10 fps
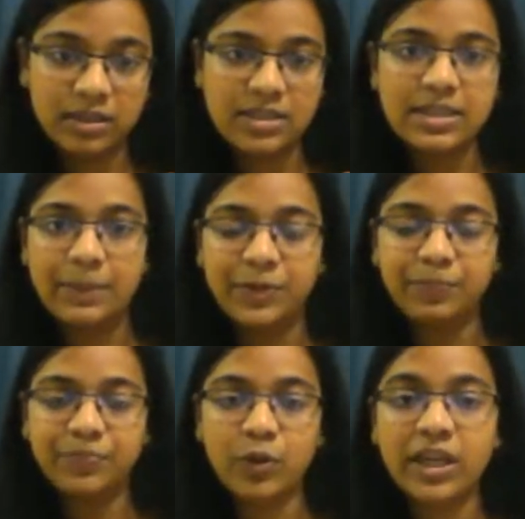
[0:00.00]

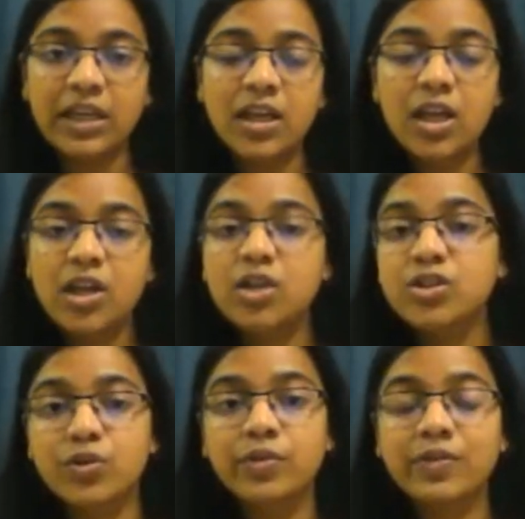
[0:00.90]
concept. Okay,
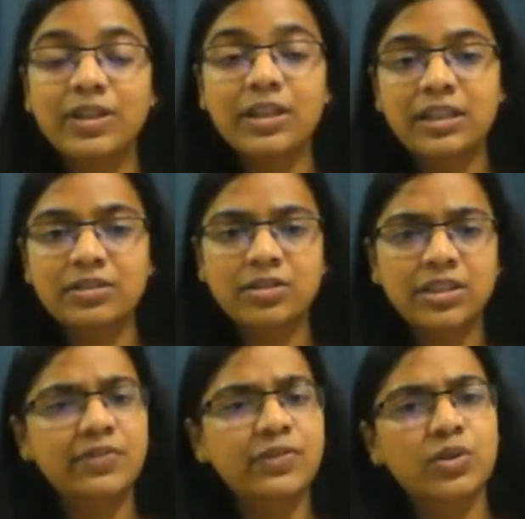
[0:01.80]
so we will
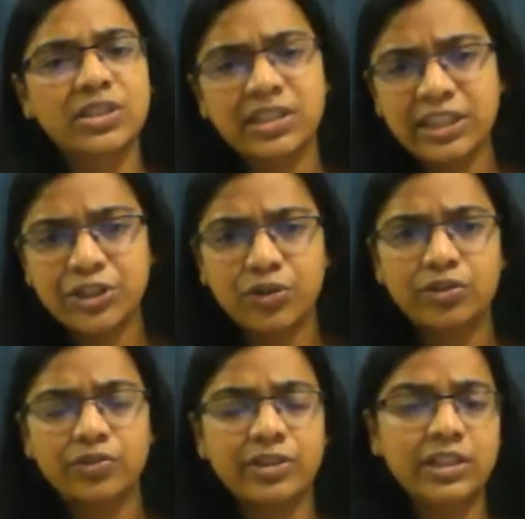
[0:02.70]
either give you a
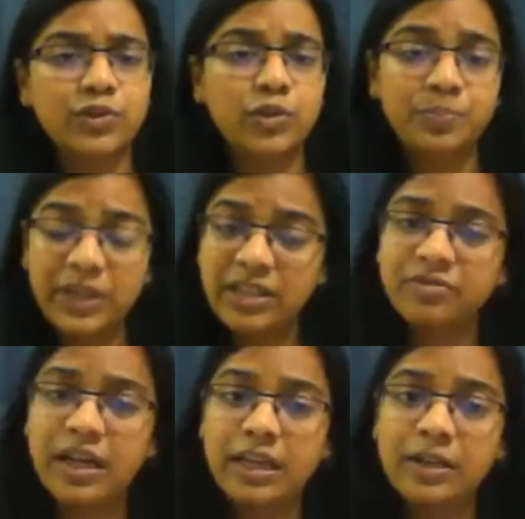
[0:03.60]
screenshot or we'll give you a PDF
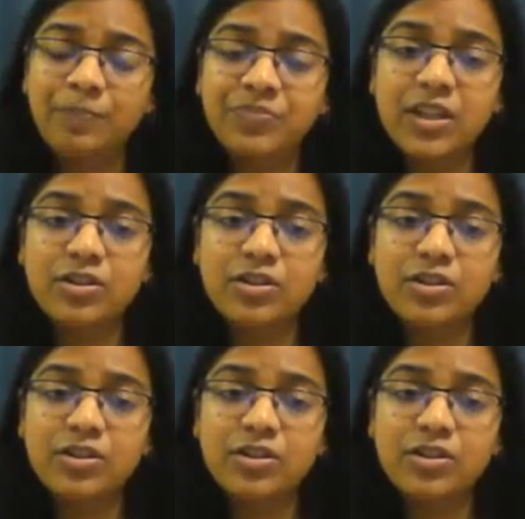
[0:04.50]
file.